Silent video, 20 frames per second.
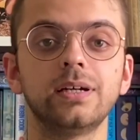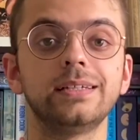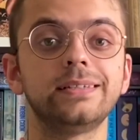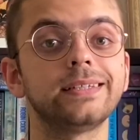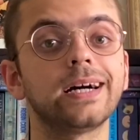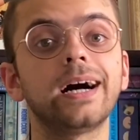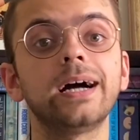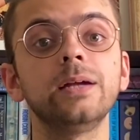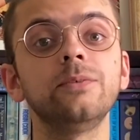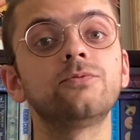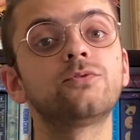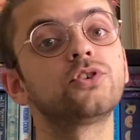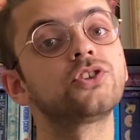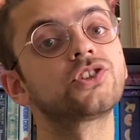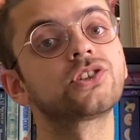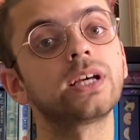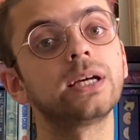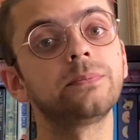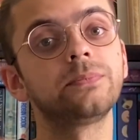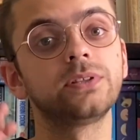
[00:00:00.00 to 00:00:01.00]
Time for
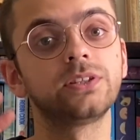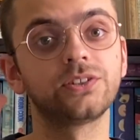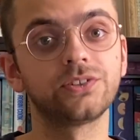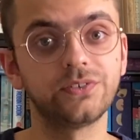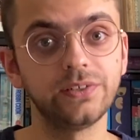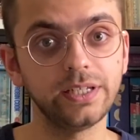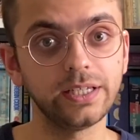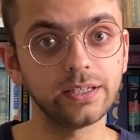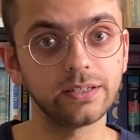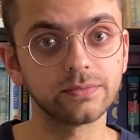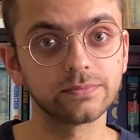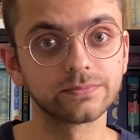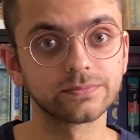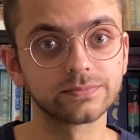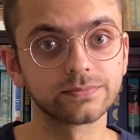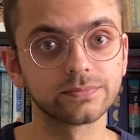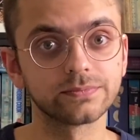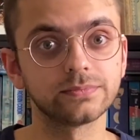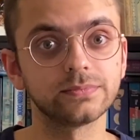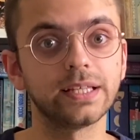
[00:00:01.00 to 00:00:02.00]
step 3.
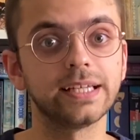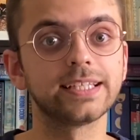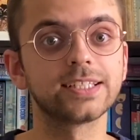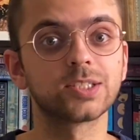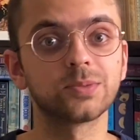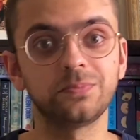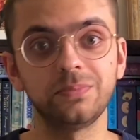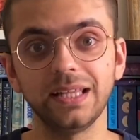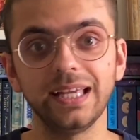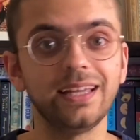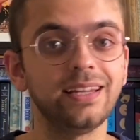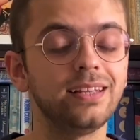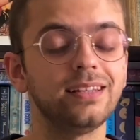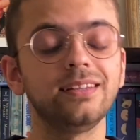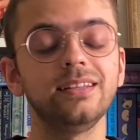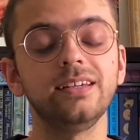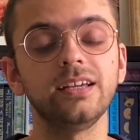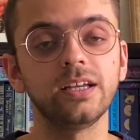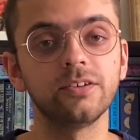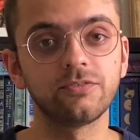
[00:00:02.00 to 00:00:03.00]
Explaining
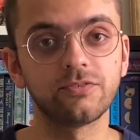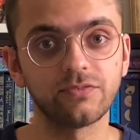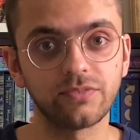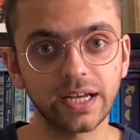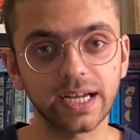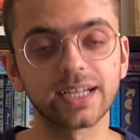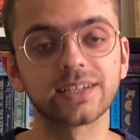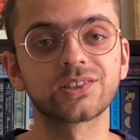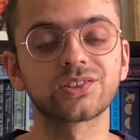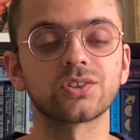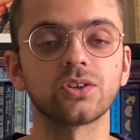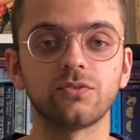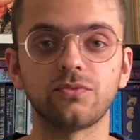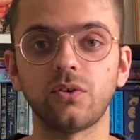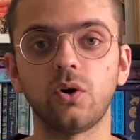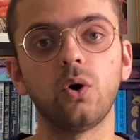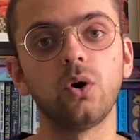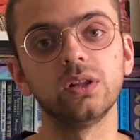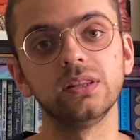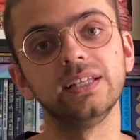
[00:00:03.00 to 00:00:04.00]
the effects of
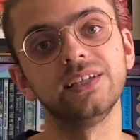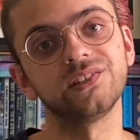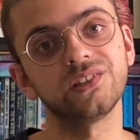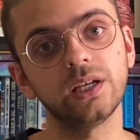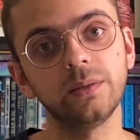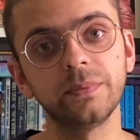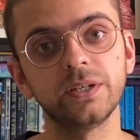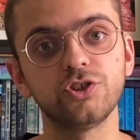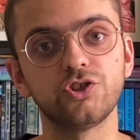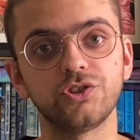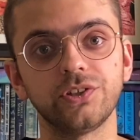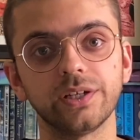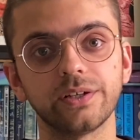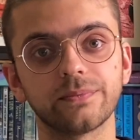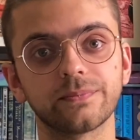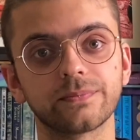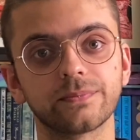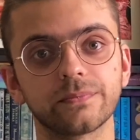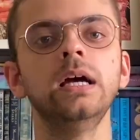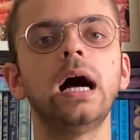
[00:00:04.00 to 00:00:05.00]
all this imagery.
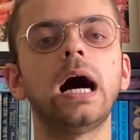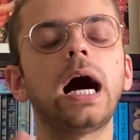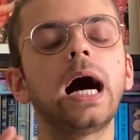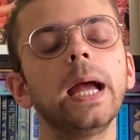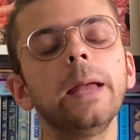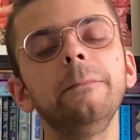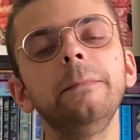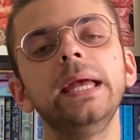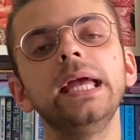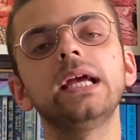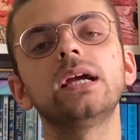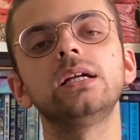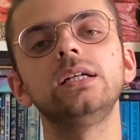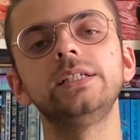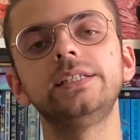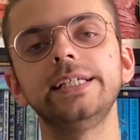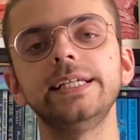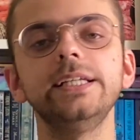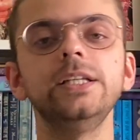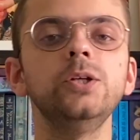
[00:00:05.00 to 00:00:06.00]
I may
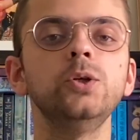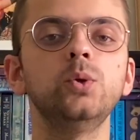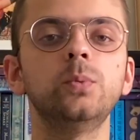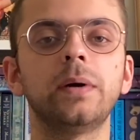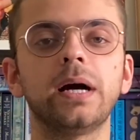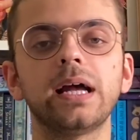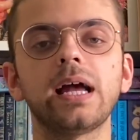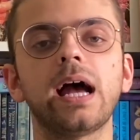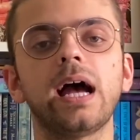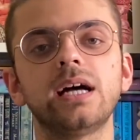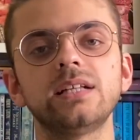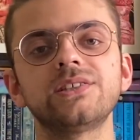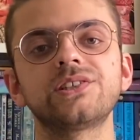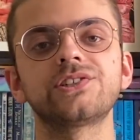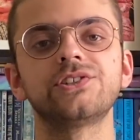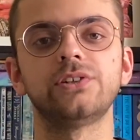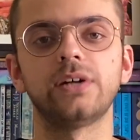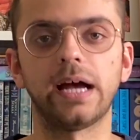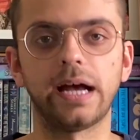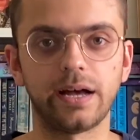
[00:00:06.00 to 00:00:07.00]
continue my
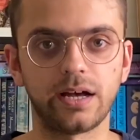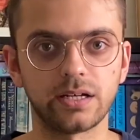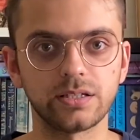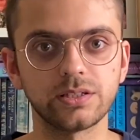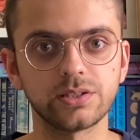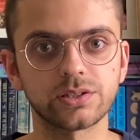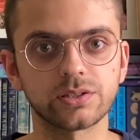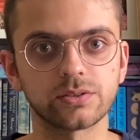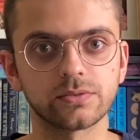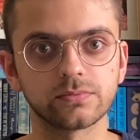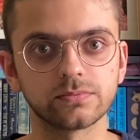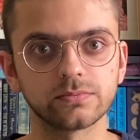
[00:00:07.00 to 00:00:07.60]
answer as,